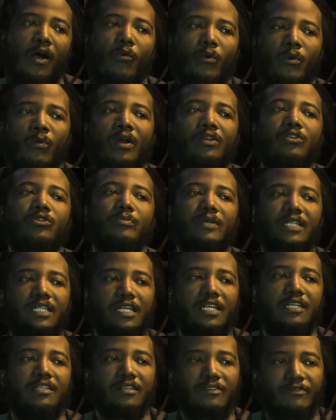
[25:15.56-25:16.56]
we want to be
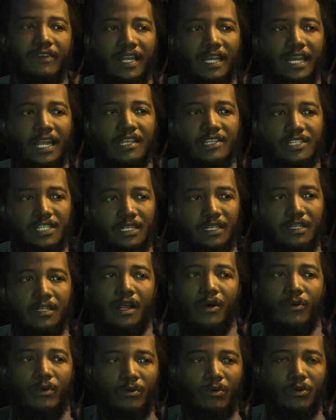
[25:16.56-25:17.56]
treated financially and
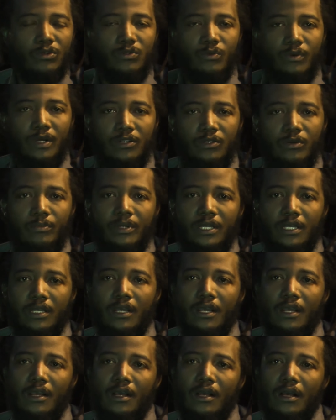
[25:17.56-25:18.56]
how we also want to be
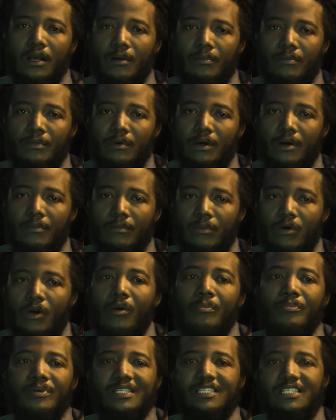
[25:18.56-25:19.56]

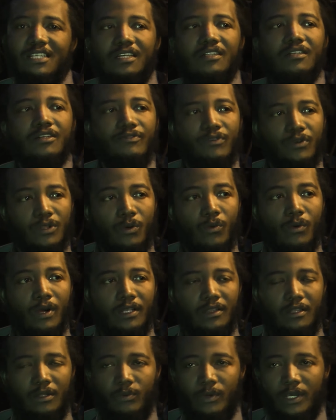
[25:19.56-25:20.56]
compensated for the
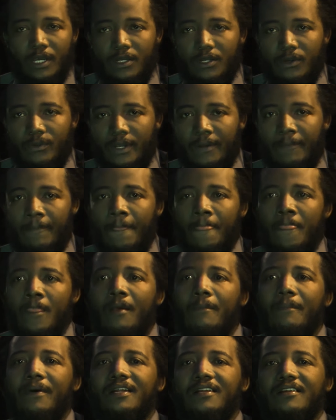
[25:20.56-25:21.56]
work that we are doing.
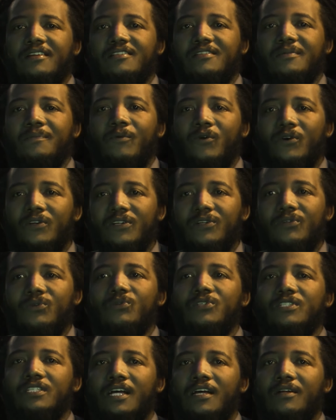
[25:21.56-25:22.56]
But it is important to
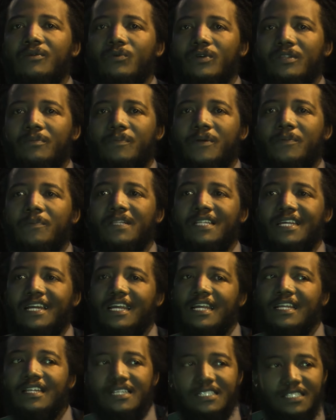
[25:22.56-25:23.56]
start with people that are
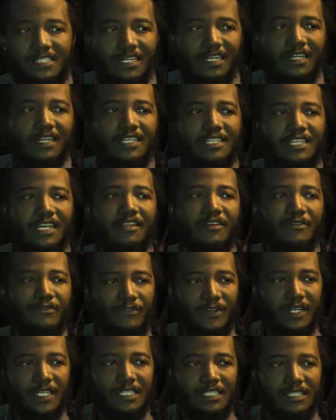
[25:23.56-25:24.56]
interested in each other
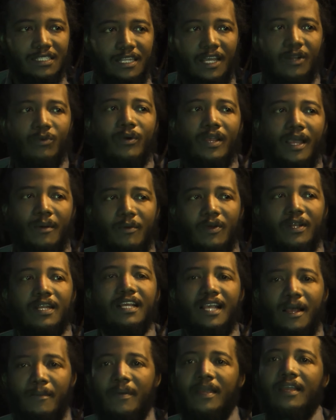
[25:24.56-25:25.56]
first. That way I'm going to
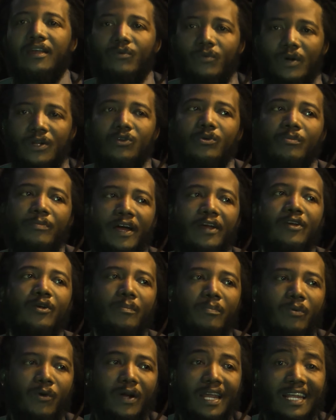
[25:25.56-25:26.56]
come back and want to buy your
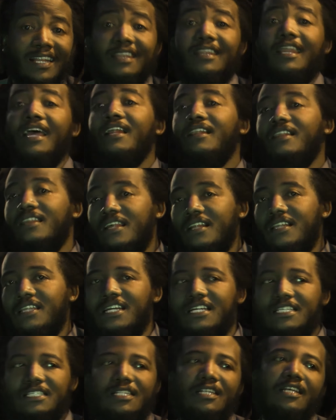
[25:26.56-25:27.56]
book, and that then
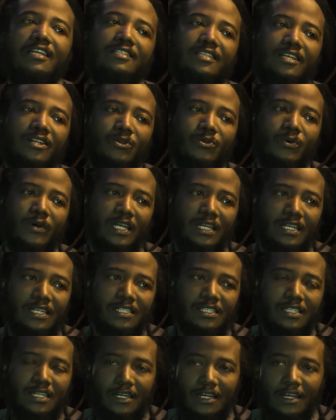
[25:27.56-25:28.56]
translates into
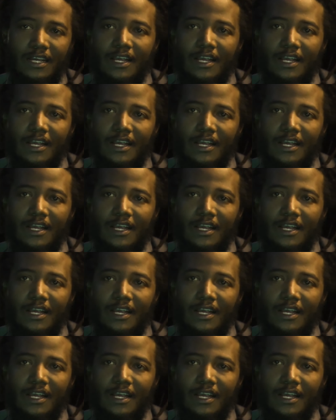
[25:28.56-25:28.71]
industry.